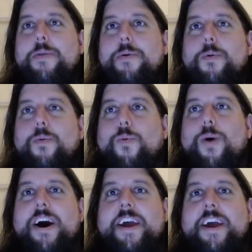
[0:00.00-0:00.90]

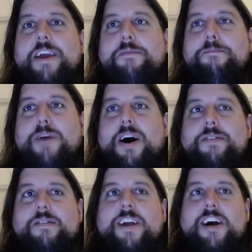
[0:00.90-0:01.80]
why
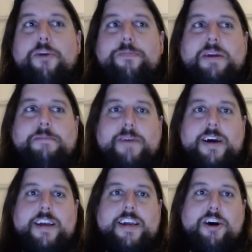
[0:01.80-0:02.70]
bother helping
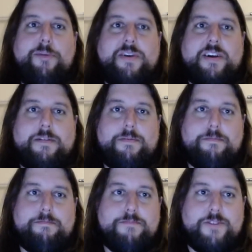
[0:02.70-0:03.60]
by
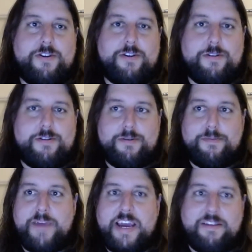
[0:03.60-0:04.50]
helping,
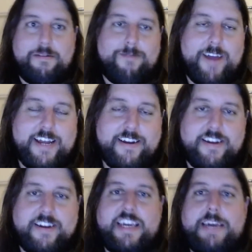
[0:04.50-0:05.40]
pay the rent
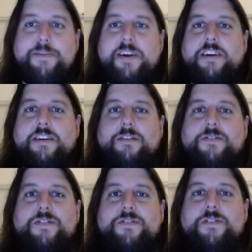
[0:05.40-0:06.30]
and keeping your
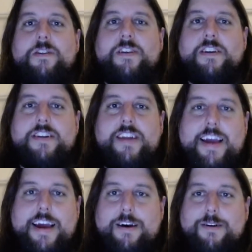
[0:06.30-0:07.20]
sister in
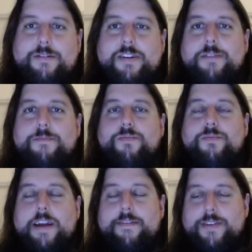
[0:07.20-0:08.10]
town and
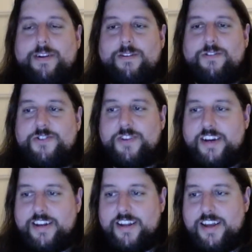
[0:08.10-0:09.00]
having her son